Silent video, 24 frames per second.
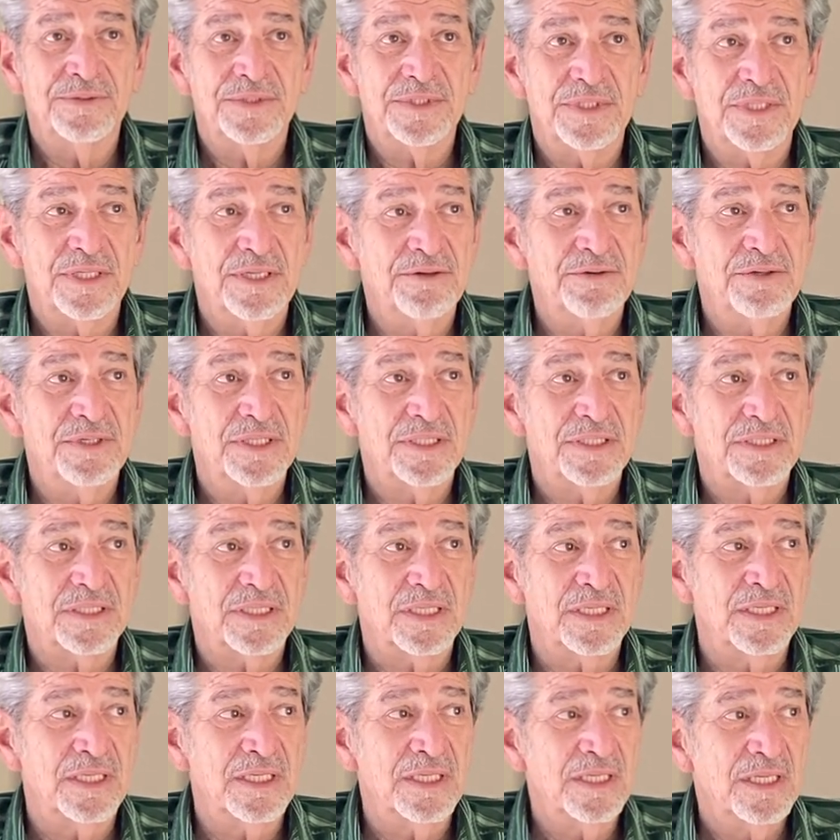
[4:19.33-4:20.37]

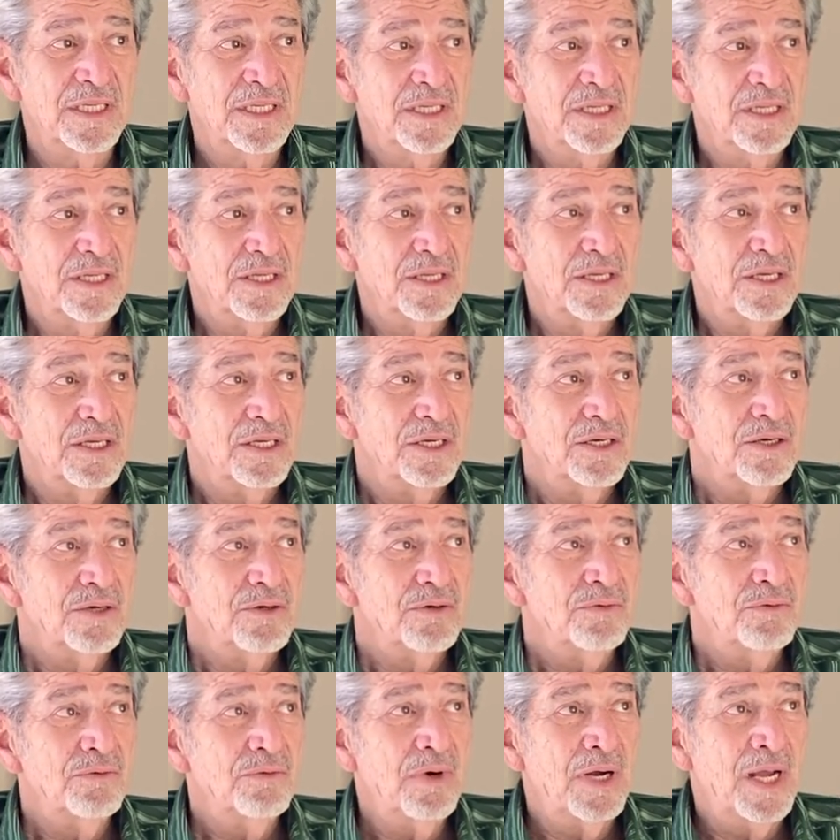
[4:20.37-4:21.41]
seriously
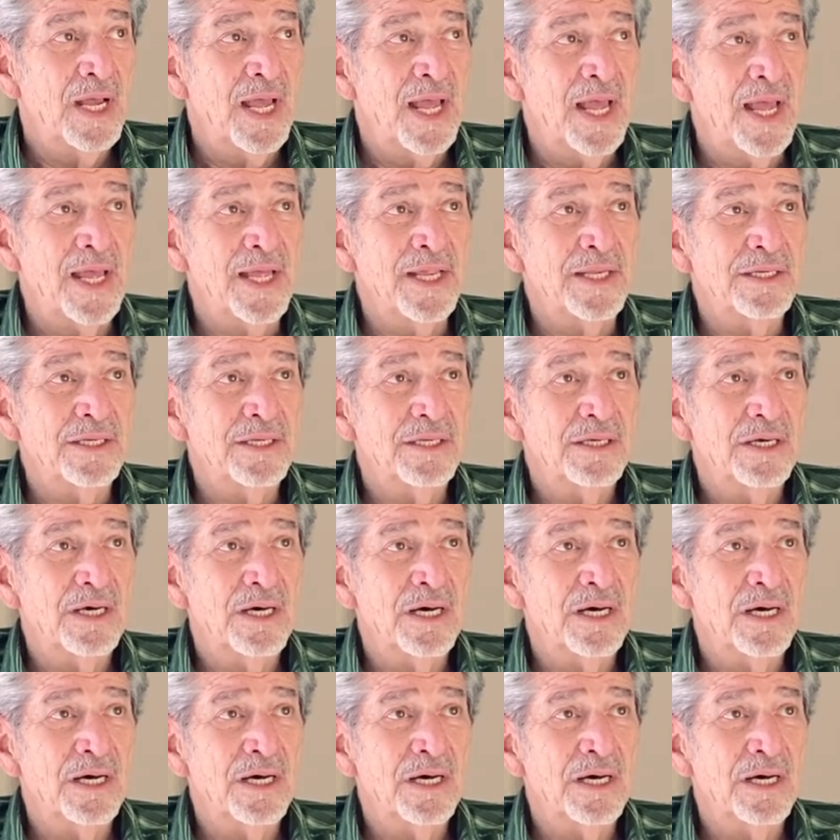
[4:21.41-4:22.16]
when